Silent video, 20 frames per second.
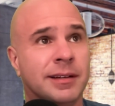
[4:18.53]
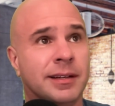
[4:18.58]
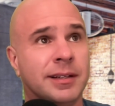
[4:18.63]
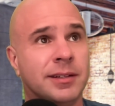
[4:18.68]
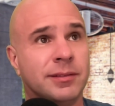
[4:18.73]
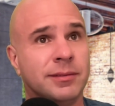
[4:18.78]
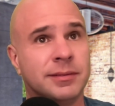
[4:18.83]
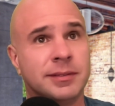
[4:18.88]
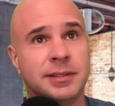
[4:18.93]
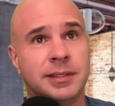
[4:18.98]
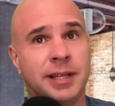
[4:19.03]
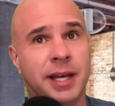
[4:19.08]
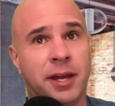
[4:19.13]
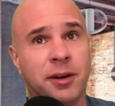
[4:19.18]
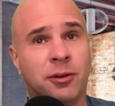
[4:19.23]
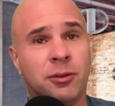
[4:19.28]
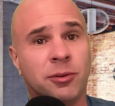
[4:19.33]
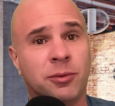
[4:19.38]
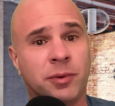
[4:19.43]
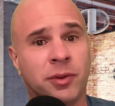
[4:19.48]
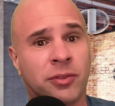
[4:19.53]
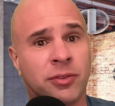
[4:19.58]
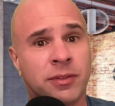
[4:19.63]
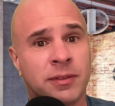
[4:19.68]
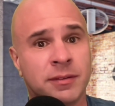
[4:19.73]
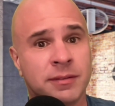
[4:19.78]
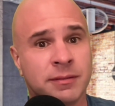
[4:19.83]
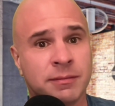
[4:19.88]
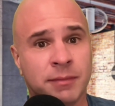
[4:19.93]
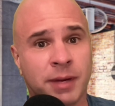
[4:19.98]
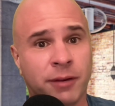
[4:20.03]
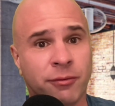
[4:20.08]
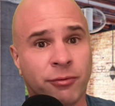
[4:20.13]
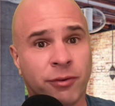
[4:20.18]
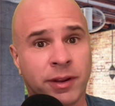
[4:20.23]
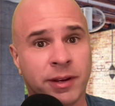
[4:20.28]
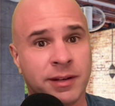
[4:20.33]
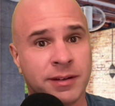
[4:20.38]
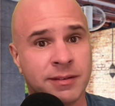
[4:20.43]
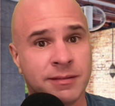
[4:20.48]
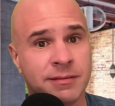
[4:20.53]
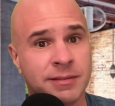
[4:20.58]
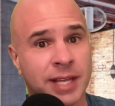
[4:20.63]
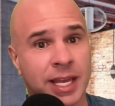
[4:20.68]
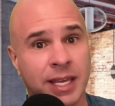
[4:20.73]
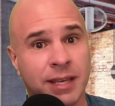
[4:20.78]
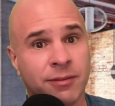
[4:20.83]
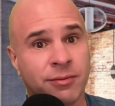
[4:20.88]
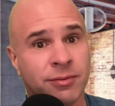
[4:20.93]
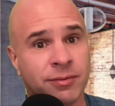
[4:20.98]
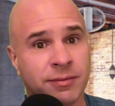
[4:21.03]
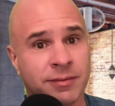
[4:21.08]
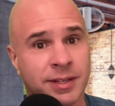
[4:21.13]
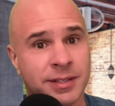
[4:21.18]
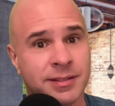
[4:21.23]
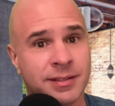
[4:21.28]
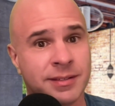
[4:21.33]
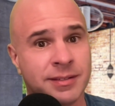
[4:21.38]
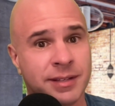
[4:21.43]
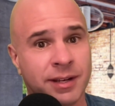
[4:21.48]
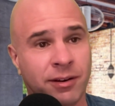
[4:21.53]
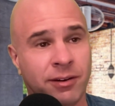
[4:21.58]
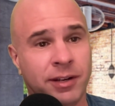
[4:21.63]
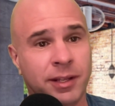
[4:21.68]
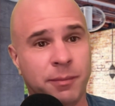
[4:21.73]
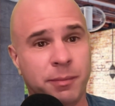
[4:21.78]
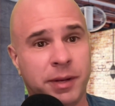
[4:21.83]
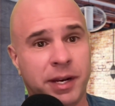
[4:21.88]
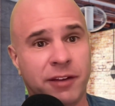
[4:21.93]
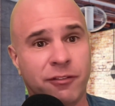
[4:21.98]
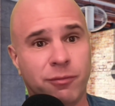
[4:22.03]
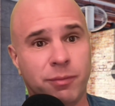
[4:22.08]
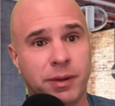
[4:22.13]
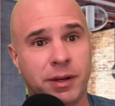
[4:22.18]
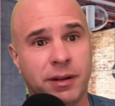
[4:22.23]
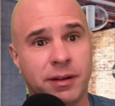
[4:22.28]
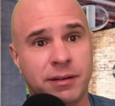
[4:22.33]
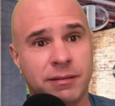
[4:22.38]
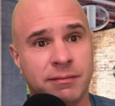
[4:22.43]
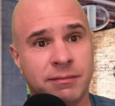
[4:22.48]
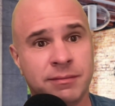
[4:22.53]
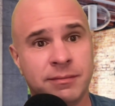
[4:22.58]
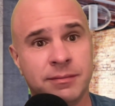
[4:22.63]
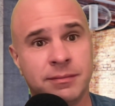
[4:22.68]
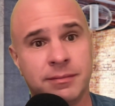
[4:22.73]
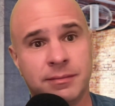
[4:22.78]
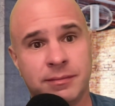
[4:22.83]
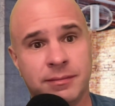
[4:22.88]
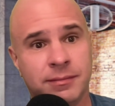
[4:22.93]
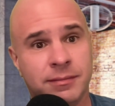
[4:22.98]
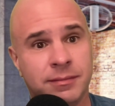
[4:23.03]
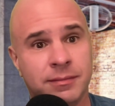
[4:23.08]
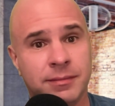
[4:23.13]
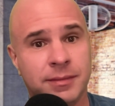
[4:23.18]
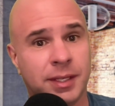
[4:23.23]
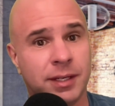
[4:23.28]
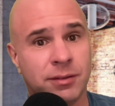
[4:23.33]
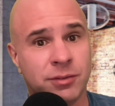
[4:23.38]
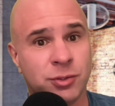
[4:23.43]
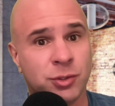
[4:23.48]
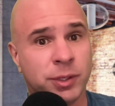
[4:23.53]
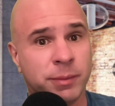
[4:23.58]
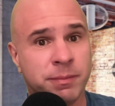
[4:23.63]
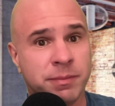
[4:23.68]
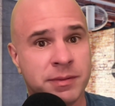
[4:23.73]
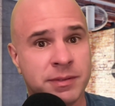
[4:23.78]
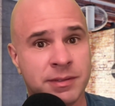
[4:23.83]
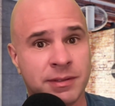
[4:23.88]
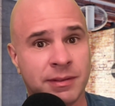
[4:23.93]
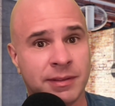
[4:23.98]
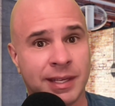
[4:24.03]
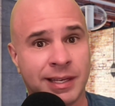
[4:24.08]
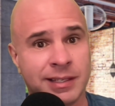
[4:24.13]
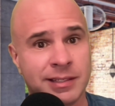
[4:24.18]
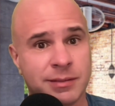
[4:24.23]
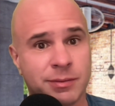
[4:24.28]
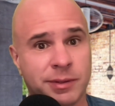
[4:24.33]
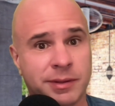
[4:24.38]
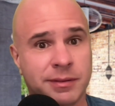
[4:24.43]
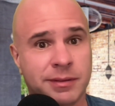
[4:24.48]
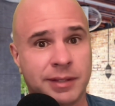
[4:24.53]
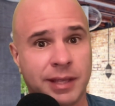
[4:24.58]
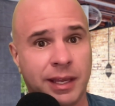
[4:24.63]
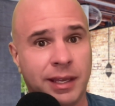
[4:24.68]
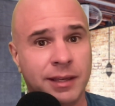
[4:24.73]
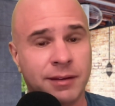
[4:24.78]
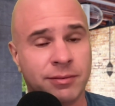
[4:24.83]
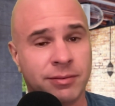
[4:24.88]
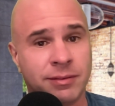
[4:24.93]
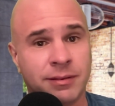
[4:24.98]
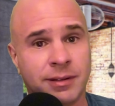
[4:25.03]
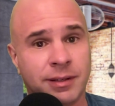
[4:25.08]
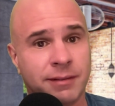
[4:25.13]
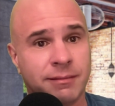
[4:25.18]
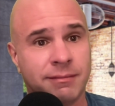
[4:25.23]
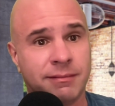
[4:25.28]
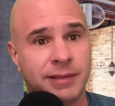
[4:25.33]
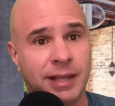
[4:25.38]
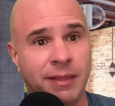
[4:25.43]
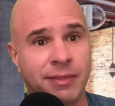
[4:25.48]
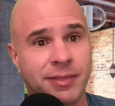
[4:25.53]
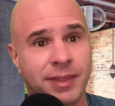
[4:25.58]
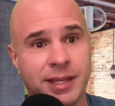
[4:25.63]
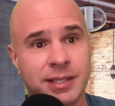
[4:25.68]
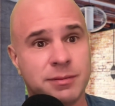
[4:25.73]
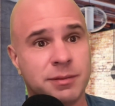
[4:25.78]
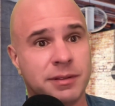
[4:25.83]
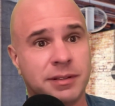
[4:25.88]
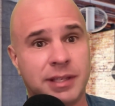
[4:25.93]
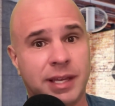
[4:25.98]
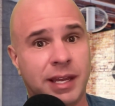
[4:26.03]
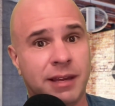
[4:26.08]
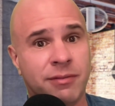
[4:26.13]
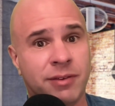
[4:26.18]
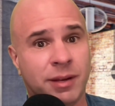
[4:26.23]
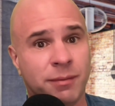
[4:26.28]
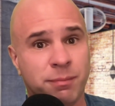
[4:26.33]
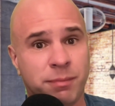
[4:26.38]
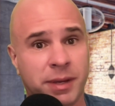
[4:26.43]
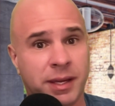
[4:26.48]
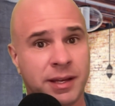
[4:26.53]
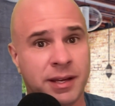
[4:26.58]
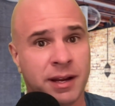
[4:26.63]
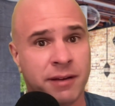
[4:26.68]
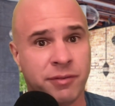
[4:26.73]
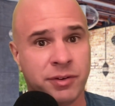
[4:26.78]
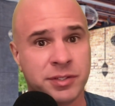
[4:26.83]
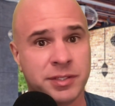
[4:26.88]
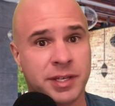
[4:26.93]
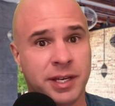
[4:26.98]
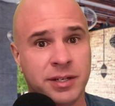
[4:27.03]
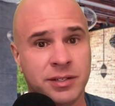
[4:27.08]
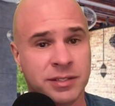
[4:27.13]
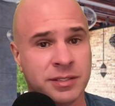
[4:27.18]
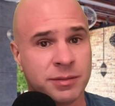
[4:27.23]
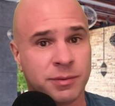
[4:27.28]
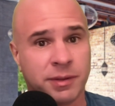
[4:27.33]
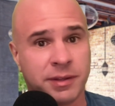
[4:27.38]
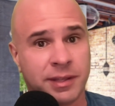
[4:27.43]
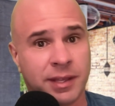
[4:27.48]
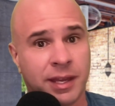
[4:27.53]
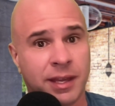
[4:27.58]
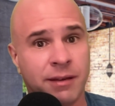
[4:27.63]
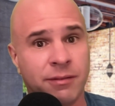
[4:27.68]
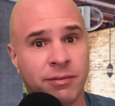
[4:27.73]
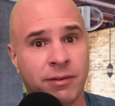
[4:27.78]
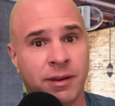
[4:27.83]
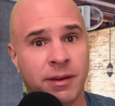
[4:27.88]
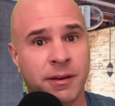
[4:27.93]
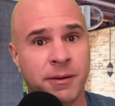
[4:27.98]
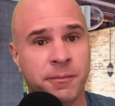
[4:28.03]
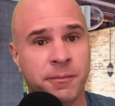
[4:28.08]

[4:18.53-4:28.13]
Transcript: I don't cuddle with my friend Dave necessarily, but I've been on trips and things with Dave. I've done things with Dave, had big conversations with Dave.